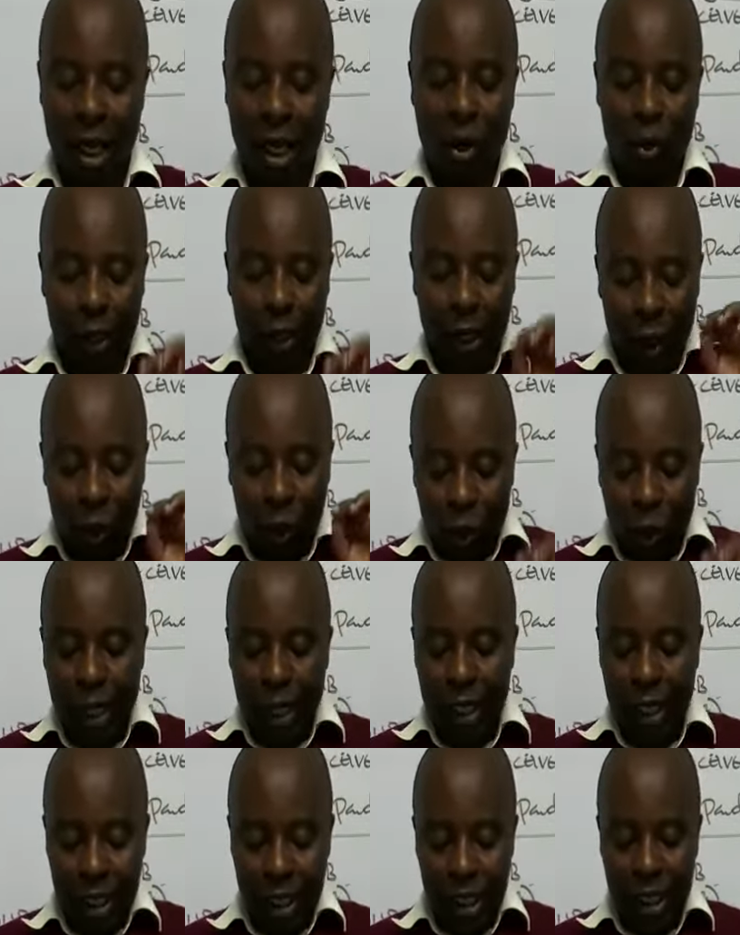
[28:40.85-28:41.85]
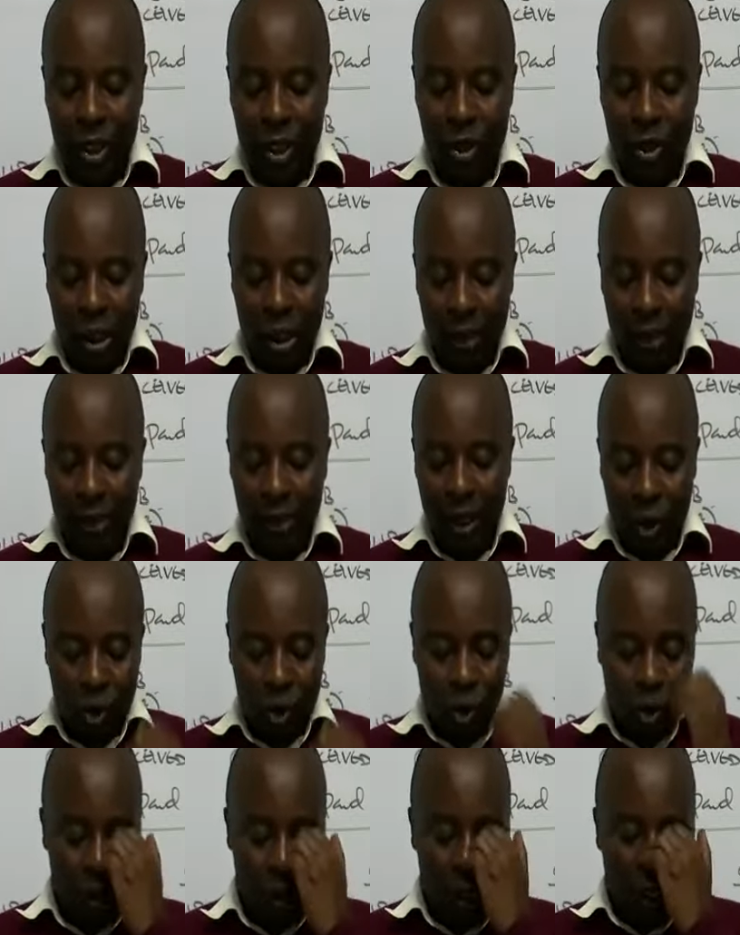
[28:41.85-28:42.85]
We included this, note number
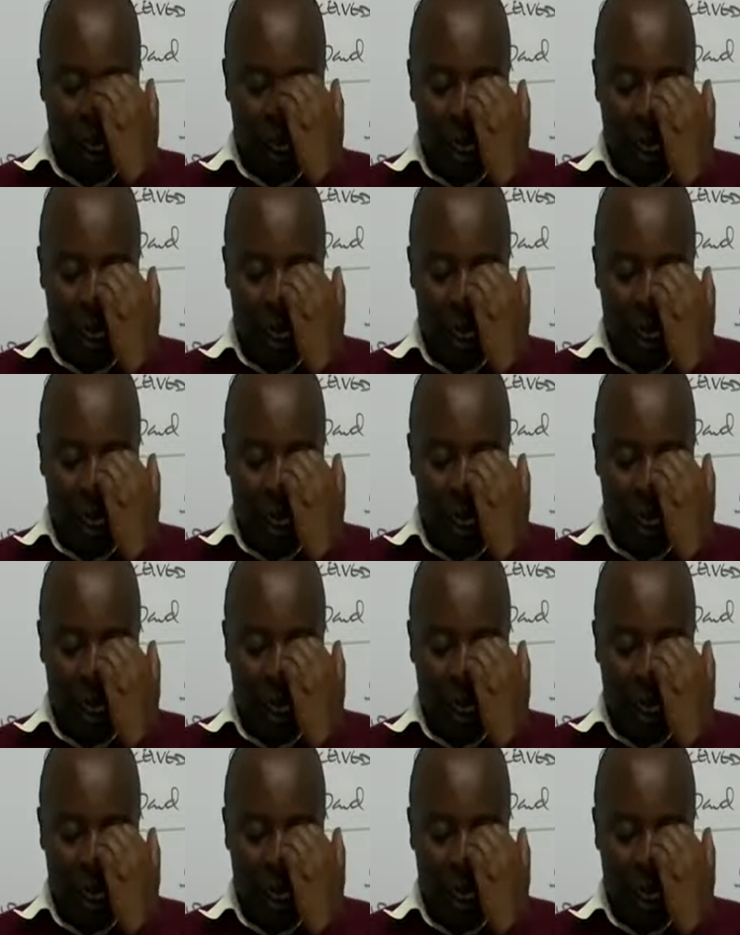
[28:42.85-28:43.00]
two,